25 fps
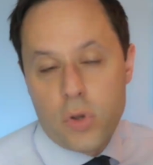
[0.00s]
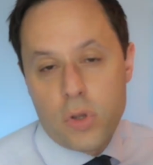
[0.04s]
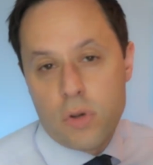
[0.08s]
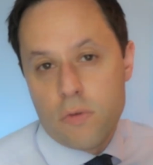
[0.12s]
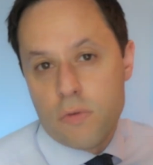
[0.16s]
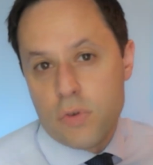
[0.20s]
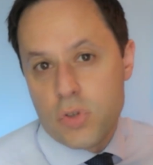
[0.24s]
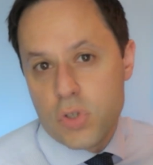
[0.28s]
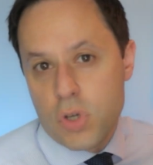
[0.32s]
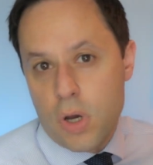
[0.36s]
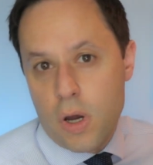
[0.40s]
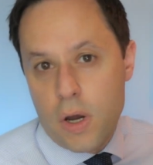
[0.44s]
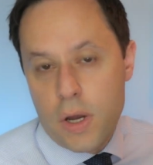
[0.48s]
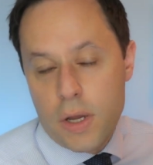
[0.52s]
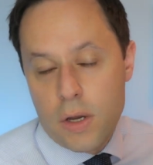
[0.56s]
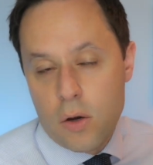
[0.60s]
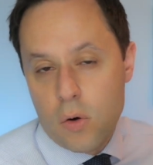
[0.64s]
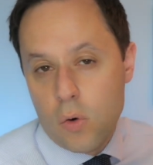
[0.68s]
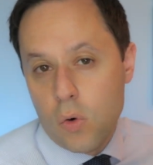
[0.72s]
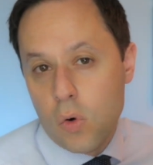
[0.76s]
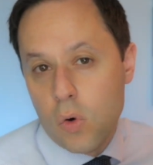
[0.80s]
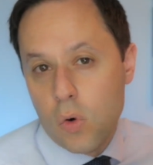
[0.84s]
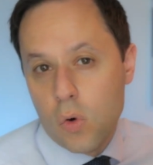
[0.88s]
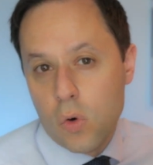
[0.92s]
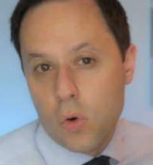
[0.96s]
you retire
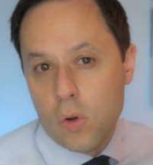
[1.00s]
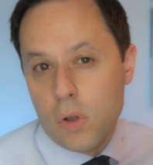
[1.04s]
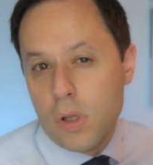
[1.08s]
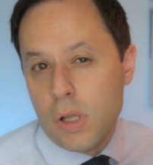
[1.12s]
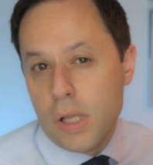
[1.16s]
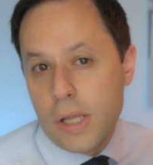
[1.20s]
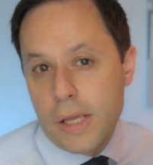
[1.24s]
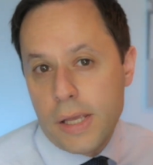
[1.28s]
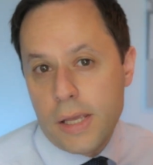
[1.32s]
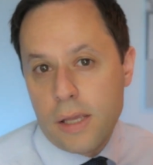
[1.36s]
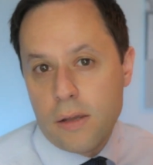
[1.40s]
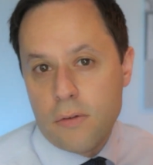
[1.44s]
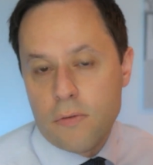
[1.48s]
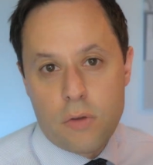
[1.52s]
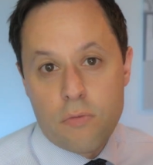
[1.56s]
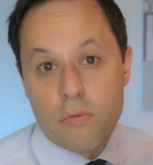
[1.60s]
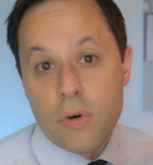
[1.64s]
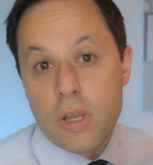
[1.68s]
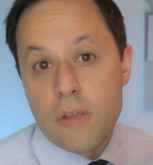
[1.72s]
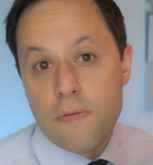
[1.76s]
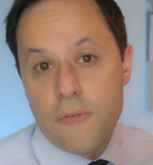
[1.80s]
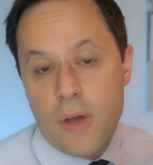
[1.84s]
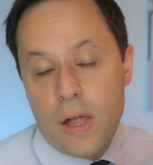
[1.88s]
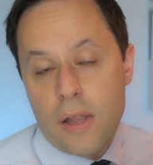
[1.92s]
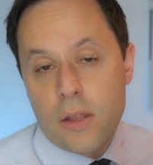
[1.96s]
or leave. The
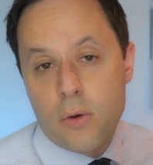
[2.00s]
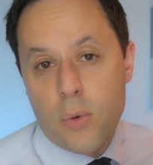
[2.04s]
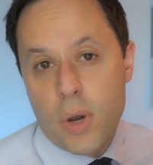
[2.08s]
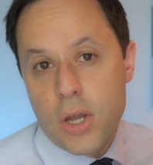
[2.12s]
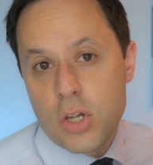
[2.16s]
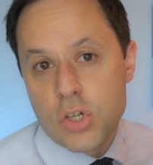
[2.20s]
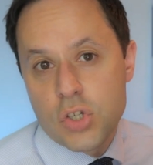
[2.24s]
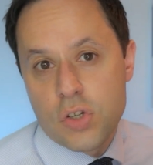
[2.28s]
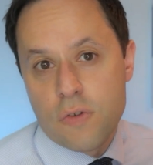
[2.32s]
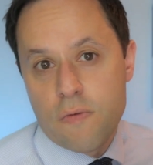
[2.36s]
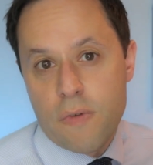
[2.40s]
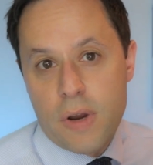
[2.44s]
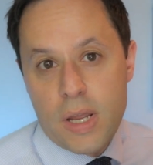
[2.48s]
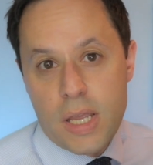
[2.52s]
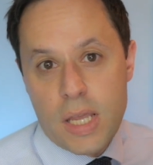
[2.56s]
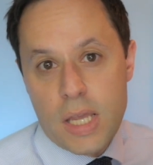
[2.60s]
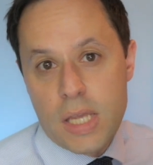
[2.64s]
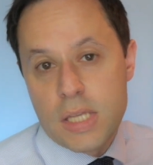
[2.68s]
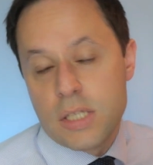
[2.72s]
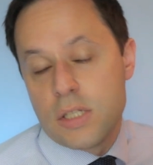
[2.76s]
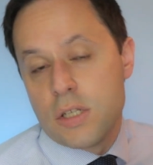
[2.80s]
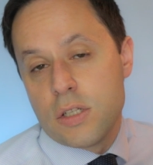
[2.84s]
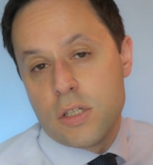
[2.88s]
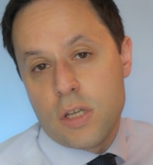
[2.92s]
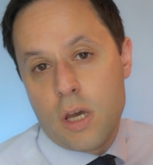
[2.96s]
revaluation rate
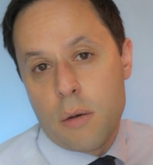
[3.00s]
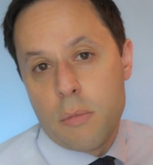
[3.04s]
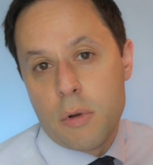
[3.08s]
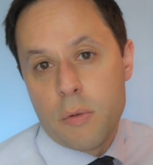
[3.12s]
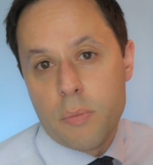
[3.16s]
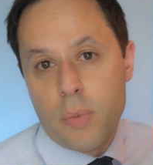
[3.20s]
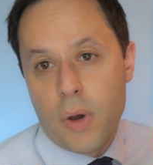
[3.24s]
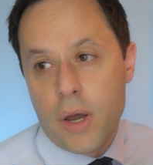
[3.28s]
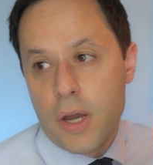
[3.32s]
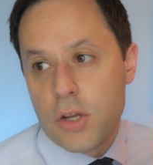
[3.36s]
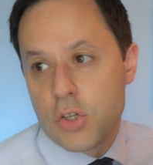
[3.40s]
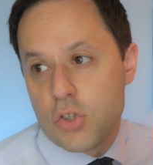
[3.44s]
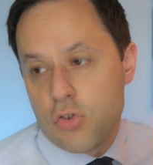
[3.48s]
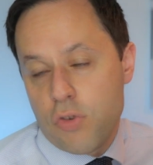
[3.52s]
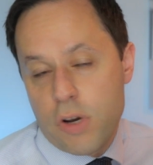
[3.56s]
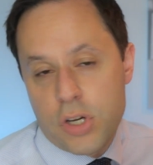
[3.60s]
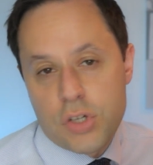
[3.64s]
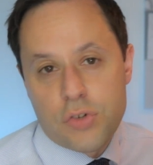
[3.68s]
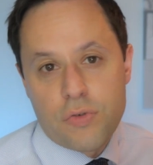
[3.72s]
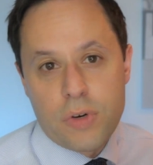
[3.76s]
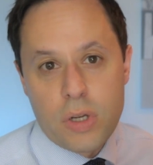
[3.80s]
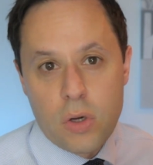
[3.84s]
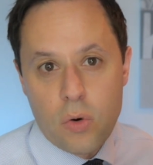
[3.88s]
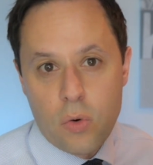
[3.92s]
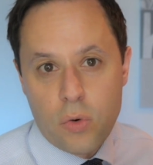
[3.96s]
is determined by
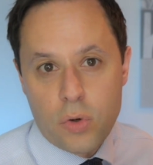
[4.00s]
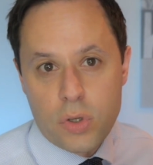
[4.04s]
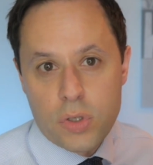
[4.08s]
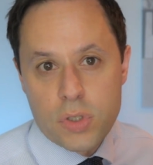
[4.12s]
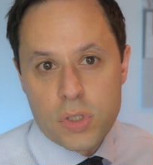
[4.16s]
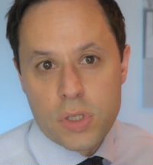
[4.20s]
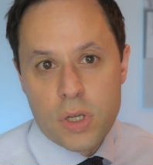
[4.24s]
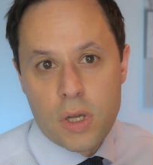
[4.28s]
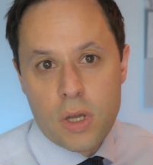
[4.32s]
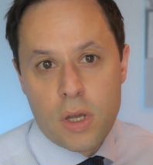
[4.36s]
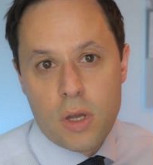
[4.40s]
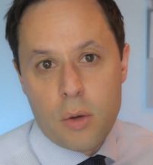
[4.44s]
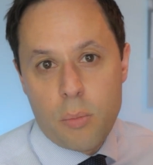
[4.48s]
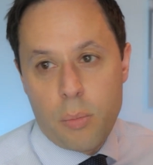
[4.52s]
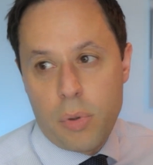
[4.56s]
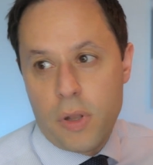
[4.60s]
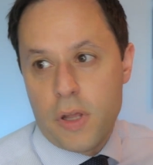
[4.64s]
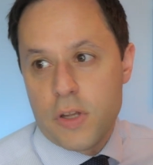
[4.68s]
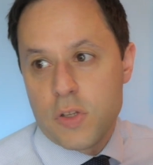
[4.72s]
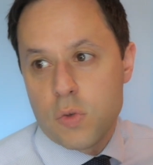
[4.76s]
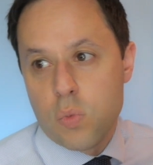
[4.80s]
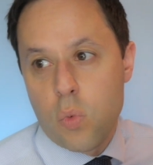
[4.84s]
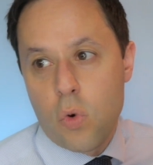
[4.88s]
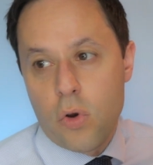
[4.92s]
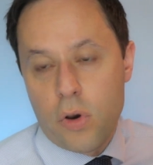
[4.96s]
Treasury orders
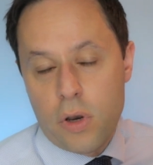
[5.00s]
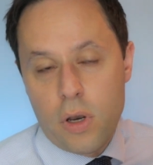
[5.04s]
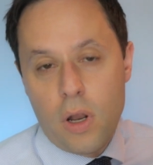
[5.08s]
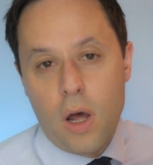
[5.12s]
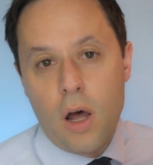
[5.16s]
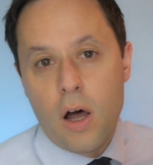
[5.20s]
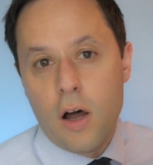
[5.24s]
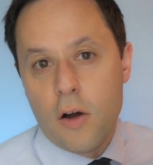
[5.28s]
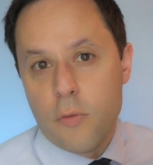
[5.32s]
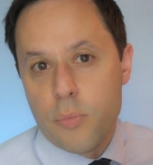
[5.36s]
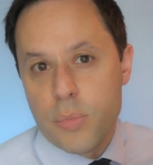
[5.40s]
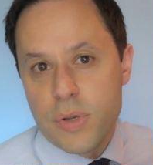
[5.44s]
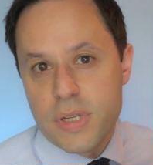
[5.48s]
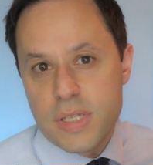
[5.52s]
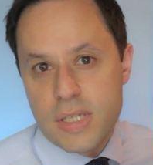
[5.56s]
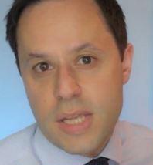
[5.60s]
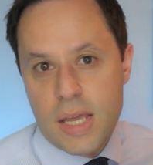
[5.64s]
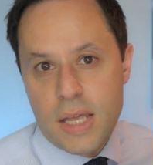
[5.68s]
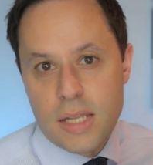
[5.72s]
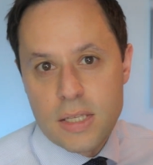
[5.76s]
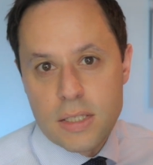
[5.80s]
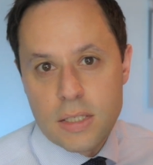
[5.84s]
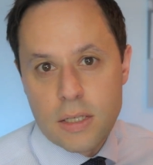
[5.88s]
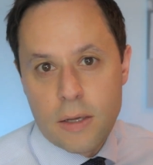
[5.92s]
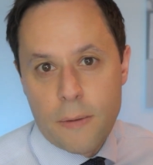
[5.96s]
plus
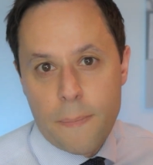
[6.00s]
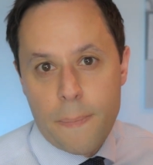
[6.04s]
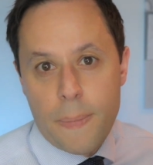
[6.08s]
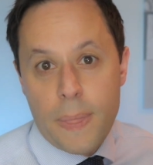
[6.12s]
1.5%.